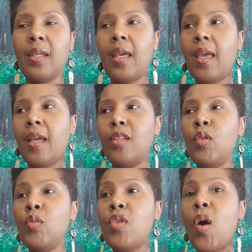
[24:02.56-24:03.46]
and
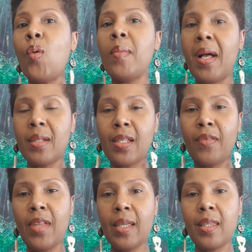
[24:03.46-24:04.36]
you know about
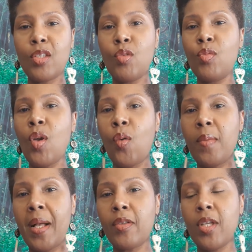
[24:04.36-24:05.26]
stuff like this. You know
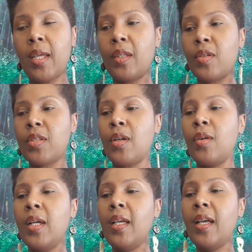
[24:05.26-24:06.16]
about channelers. So
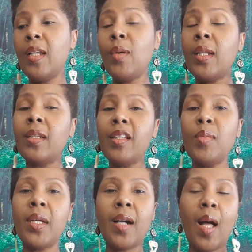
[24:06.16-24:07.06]
anyway, leave
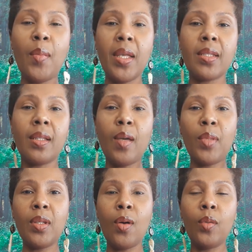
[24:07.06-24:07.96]
me comments and let
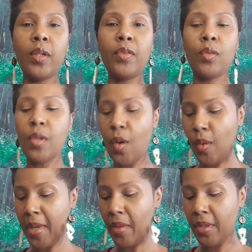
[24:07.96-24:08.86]
me know if you know
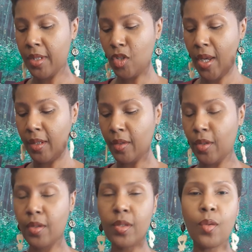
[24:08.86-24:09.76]
about these
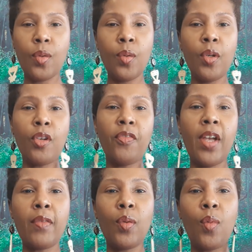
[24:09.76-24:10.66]
channelers or who are your
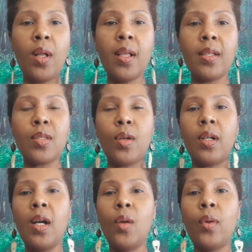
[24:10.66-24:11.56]
favorite ones
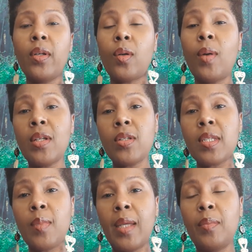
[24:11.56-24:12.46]
or what your
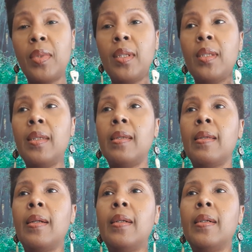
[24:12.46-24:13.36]
questions might be.
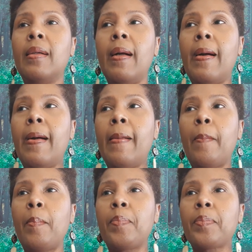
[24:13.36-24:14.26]

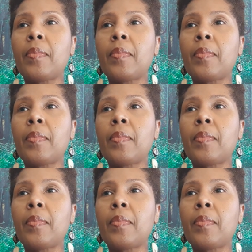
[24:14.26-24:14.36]
Um,